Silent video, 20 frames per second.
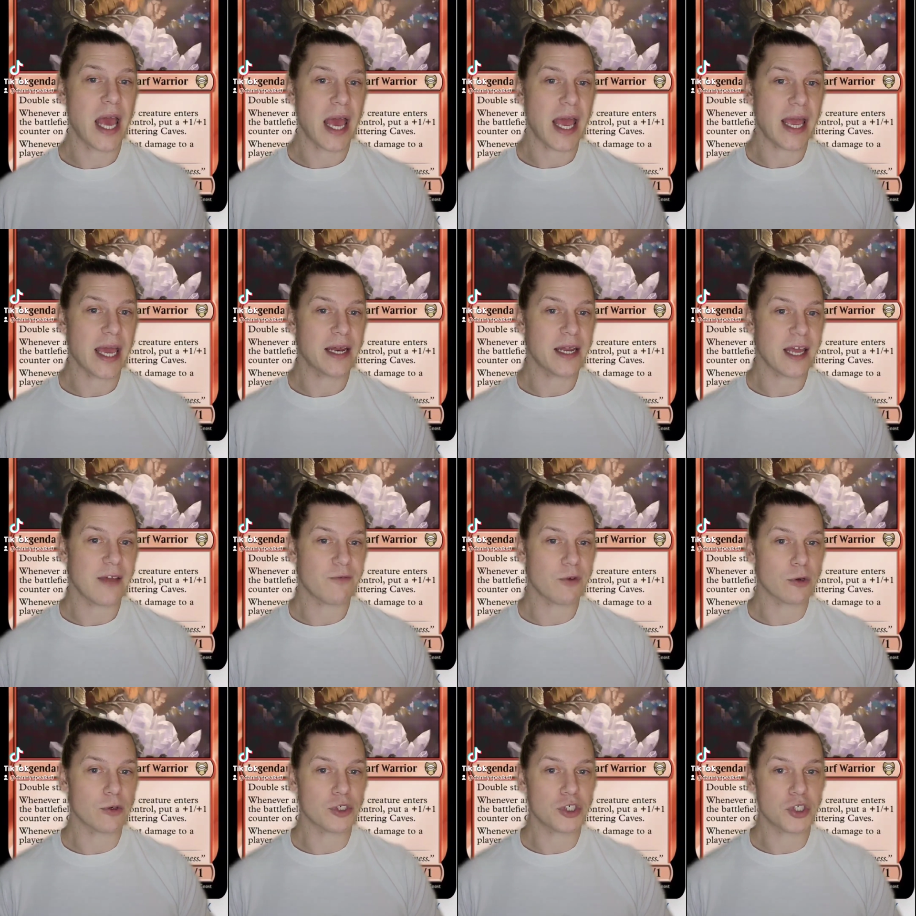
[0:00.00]
And
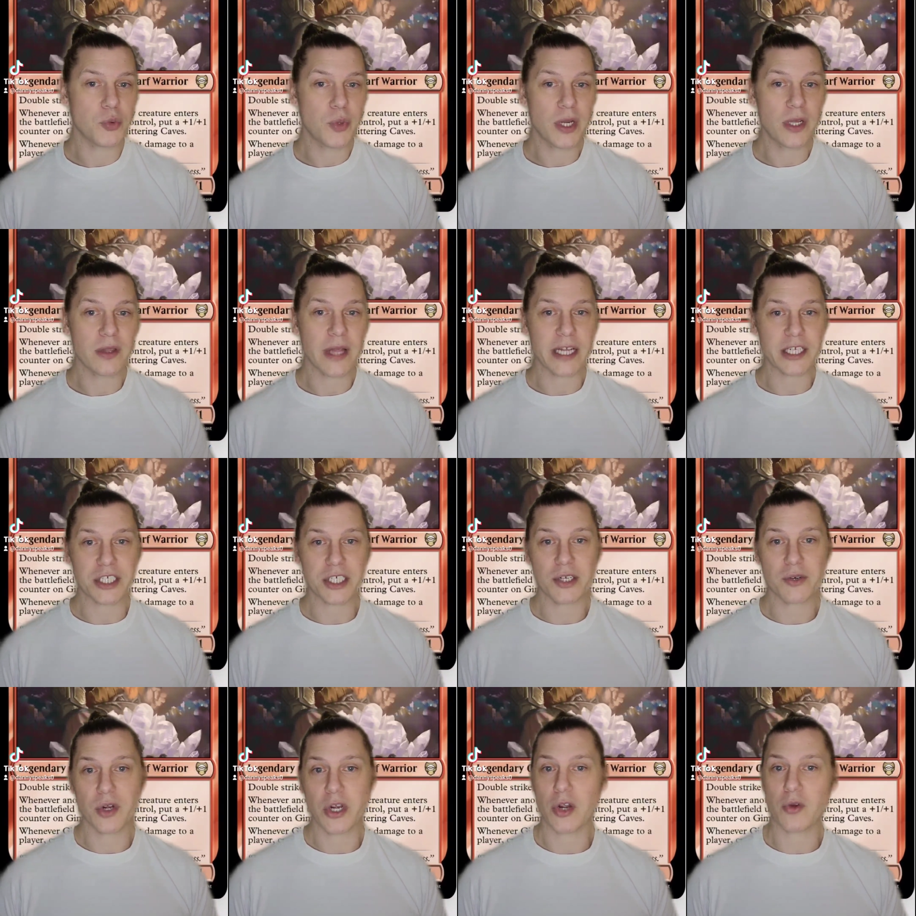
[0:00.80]
if you're doing
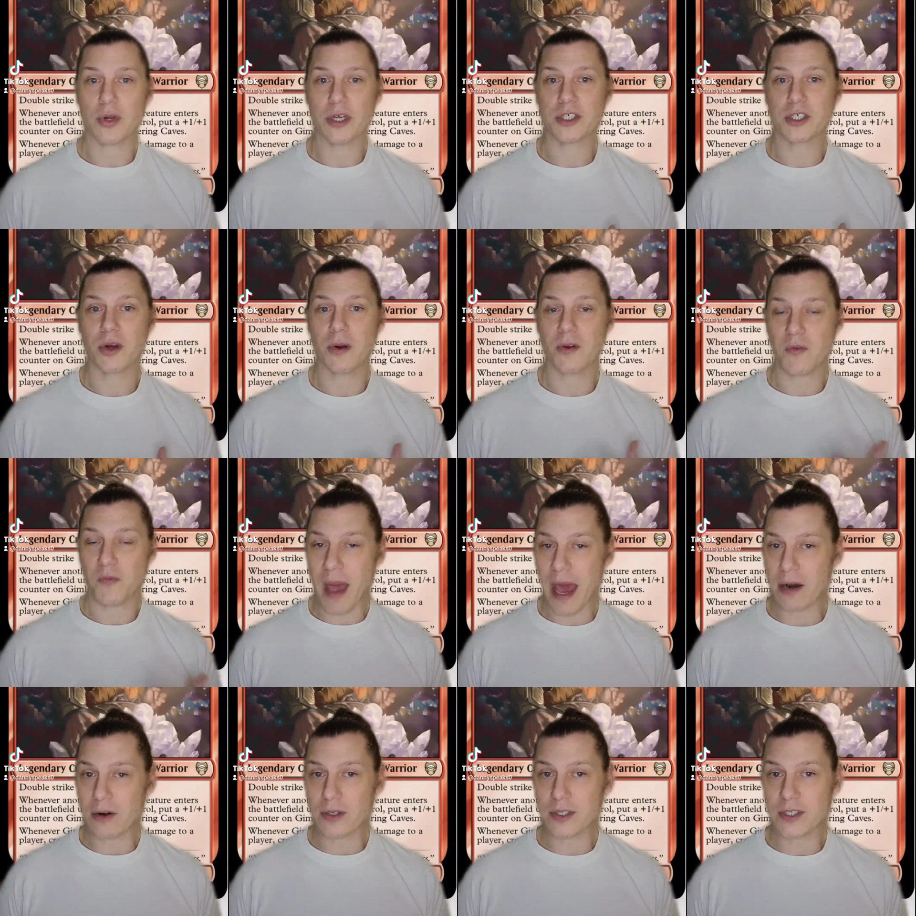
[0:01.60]
legendary creature of
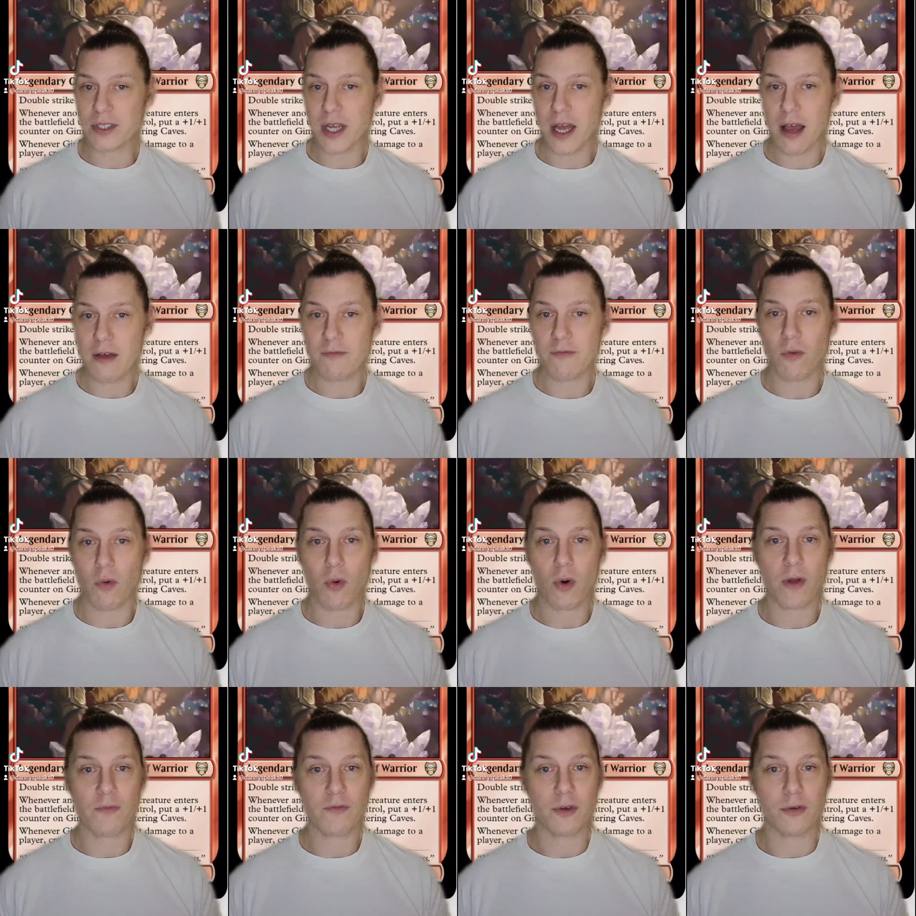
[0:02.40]
matter stuff,
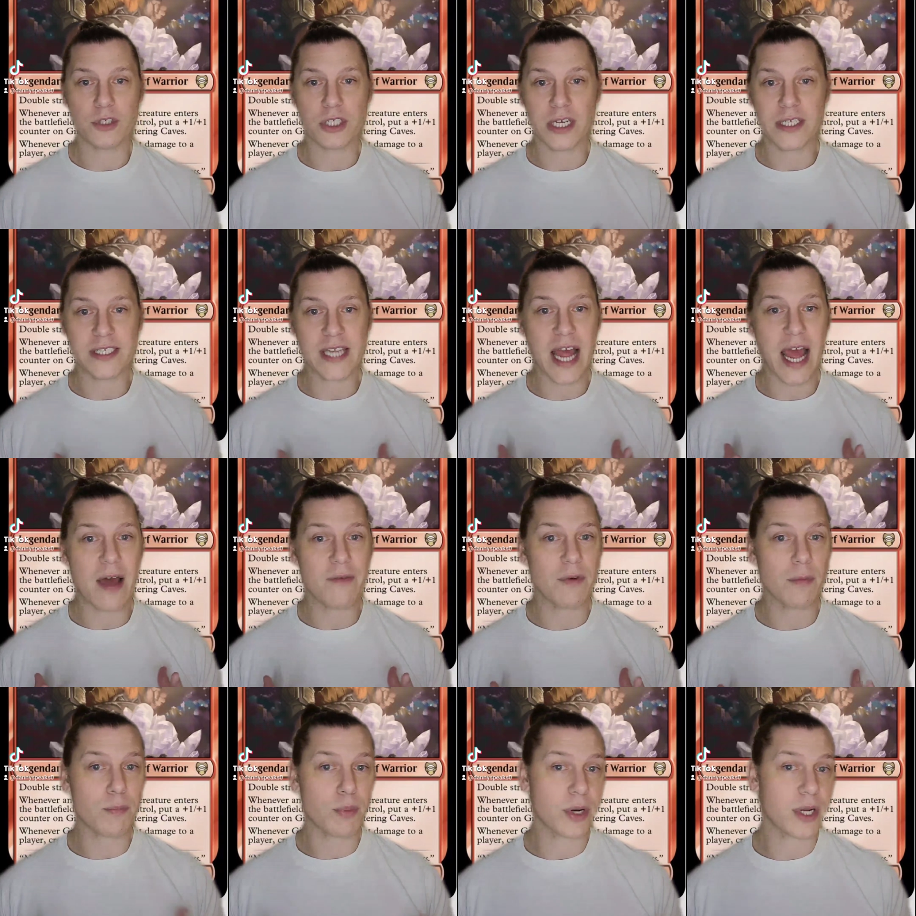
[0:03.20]
or if you just
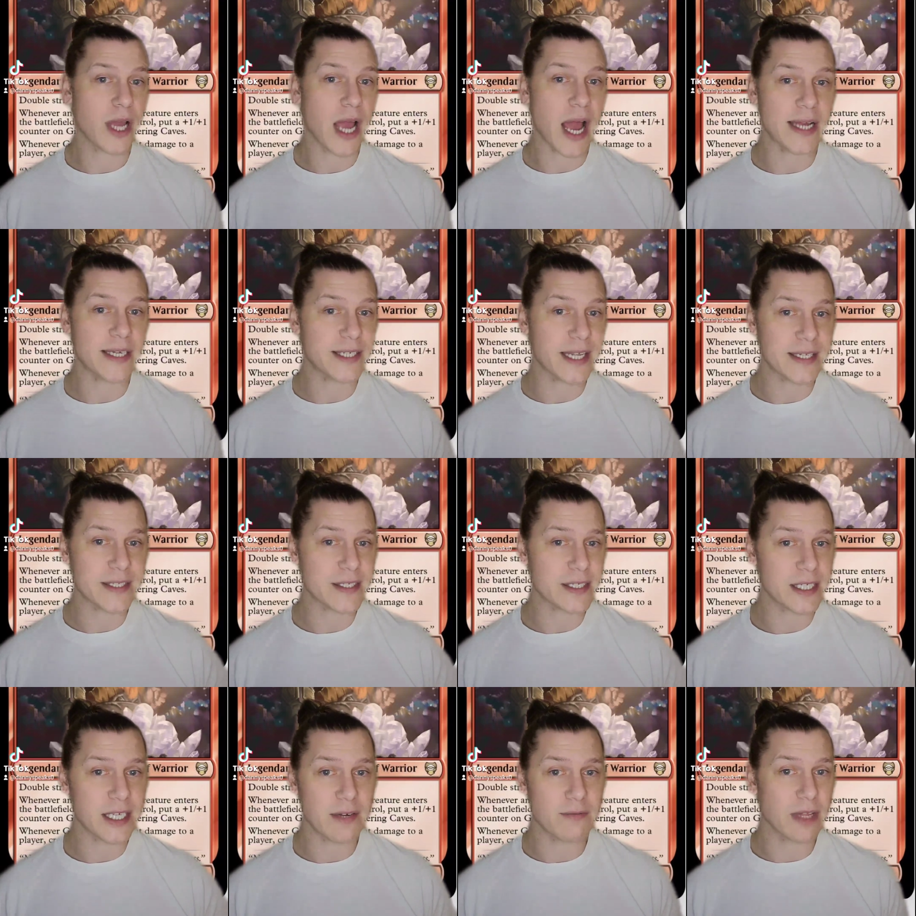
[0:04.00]
have a pretty high
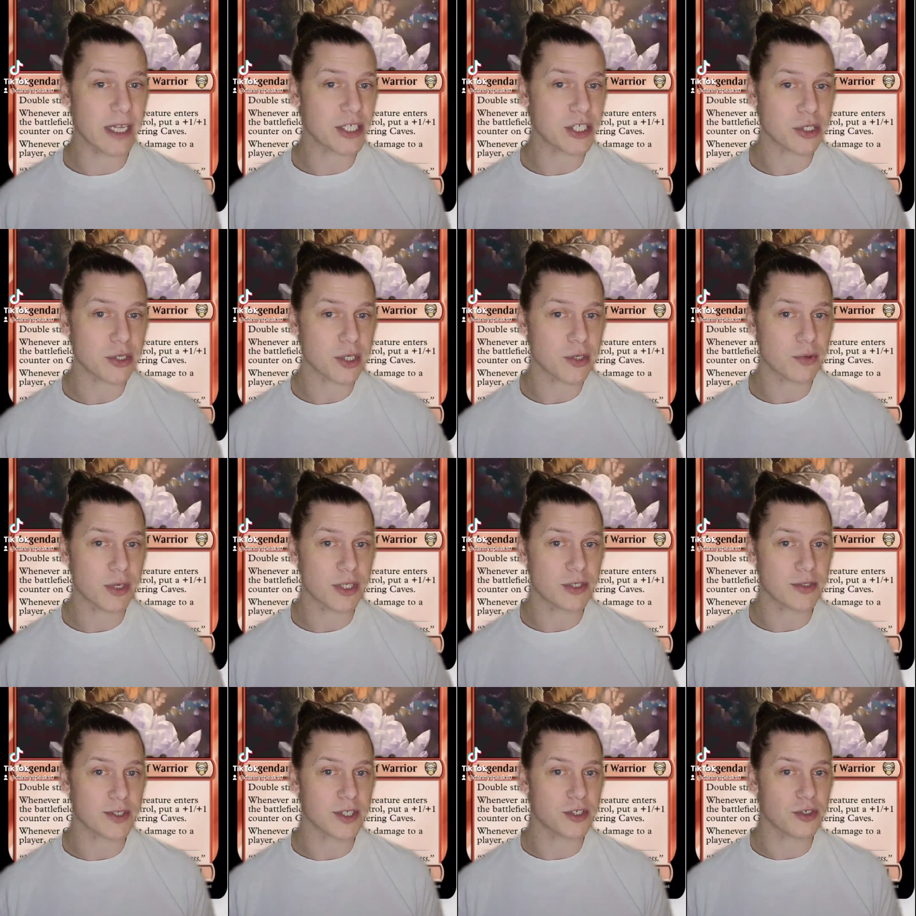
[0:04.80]
density of legendary
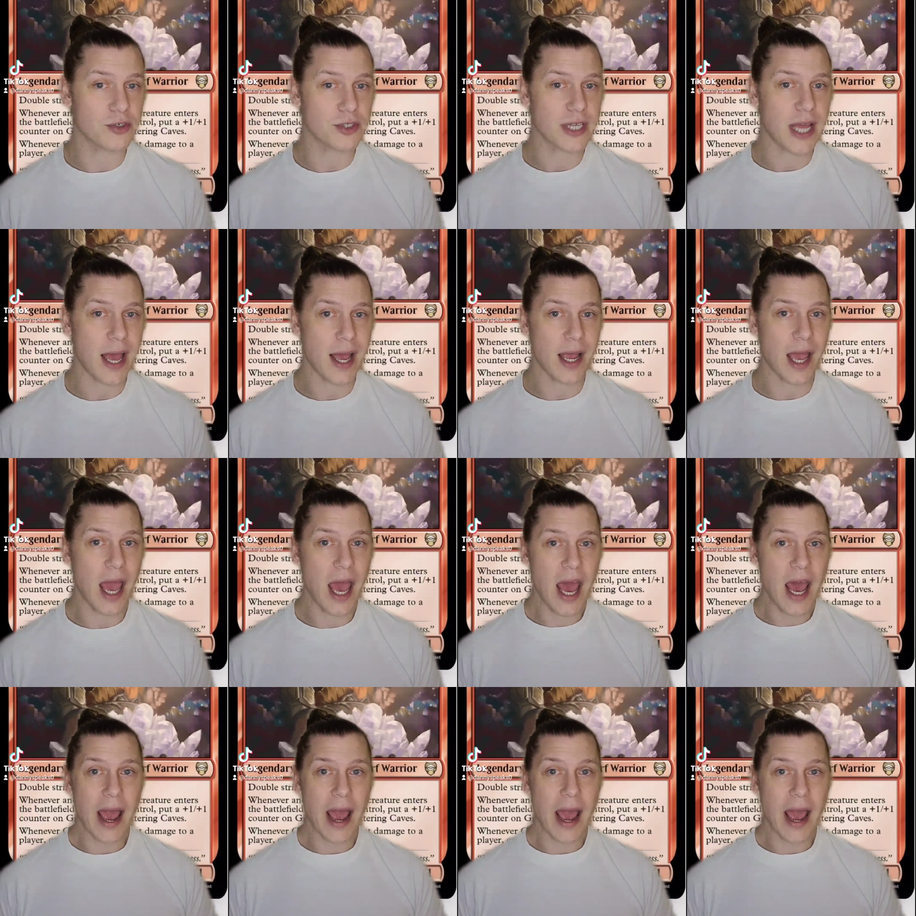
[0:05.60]
creatures in your deck,